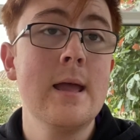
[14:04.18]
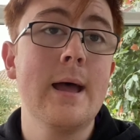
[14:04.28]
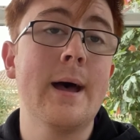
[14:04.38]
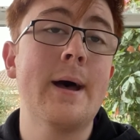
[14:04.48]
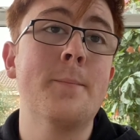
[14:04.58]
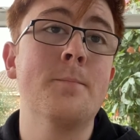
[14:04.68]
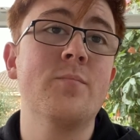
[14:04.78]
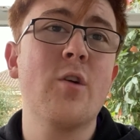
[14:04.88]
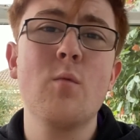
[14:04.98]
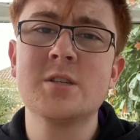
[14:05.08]

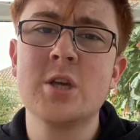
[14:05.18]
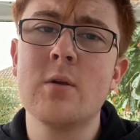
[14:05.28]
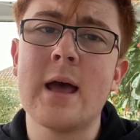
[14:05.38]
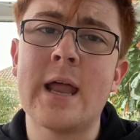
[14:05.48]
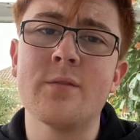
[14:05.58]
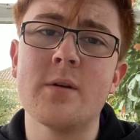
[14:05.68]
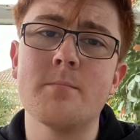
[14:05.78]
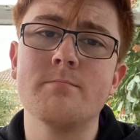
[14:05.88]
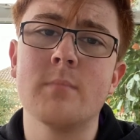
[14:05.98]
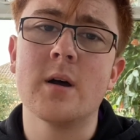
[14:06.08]
Very Wes Hoolahan of
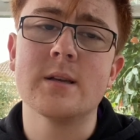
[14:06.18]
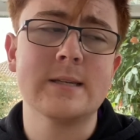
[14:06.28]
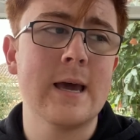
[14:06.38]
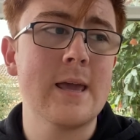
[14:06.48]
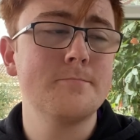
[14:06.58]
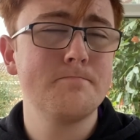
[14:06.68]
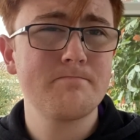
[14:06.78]
him, might I say.